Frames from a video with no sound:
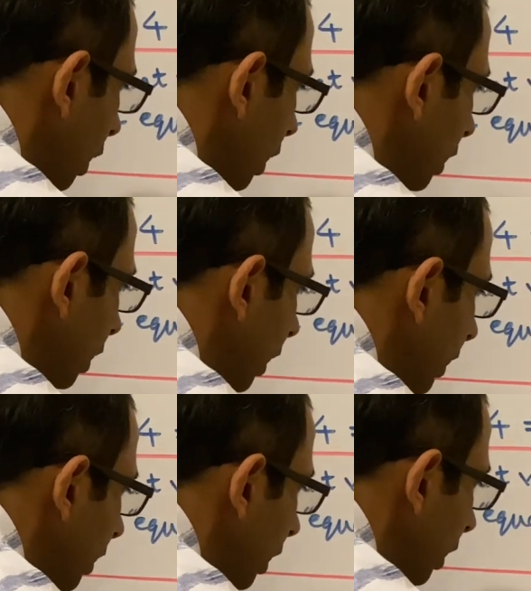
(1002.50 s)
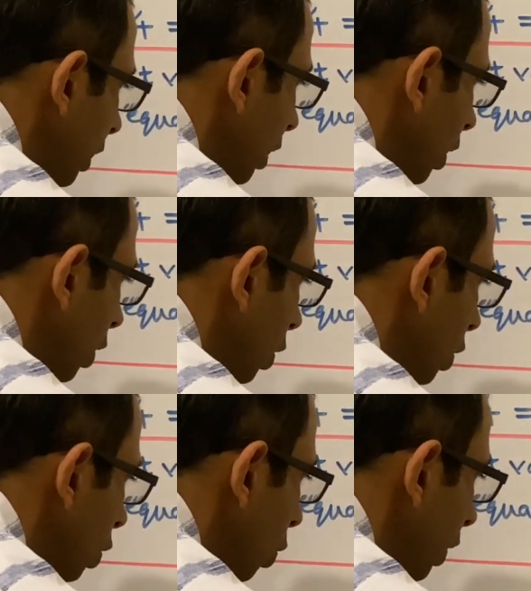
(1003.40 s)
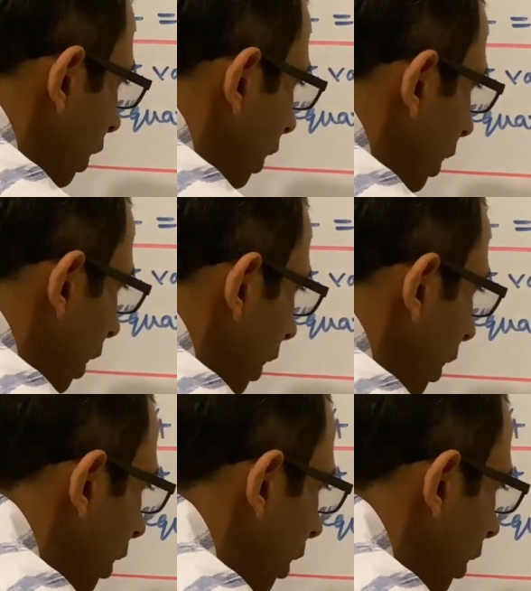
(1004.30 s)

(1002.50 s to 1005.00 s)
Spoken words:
is less than 20k.